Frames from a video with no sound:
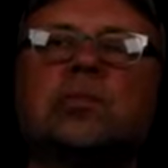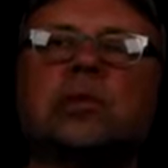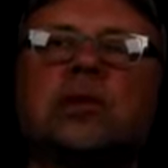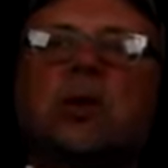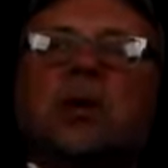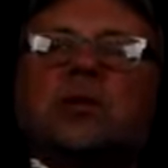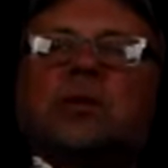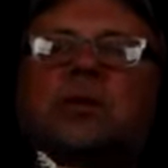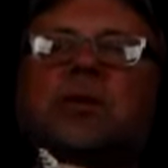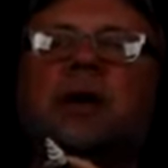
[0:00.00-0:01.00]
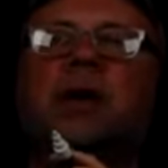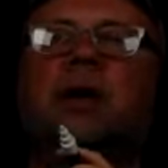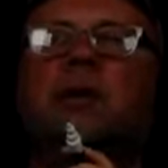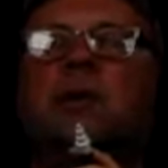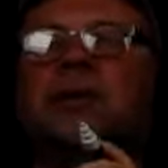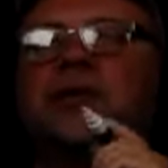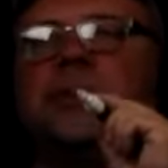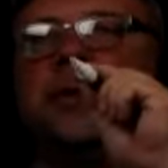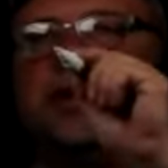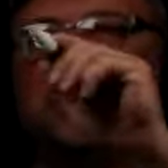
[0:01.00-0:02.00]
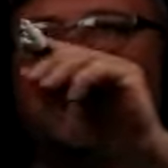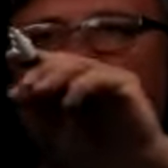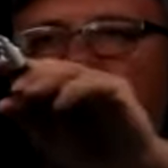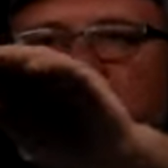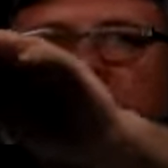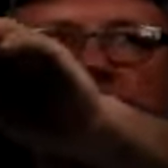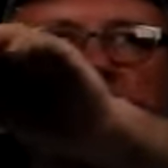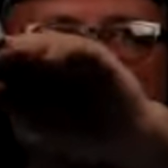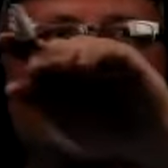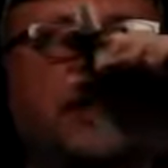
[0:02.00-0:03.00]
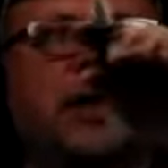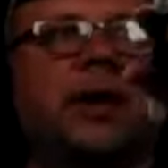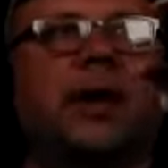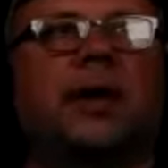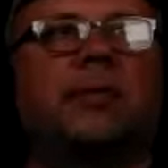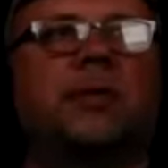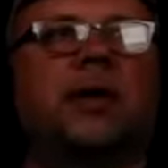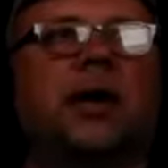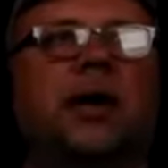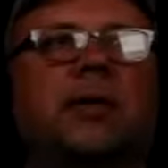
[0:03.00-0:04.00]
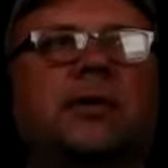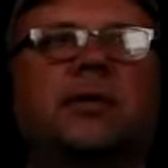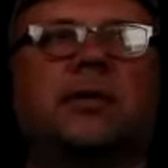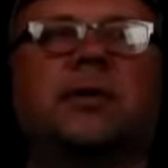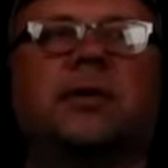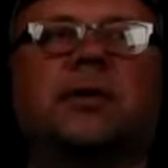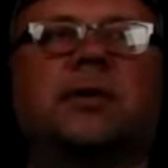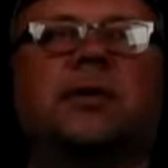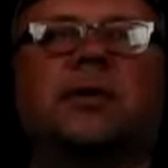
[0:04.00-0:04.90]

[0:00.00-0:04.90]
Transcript: So how do we find out what the speed is here, knowing that we have the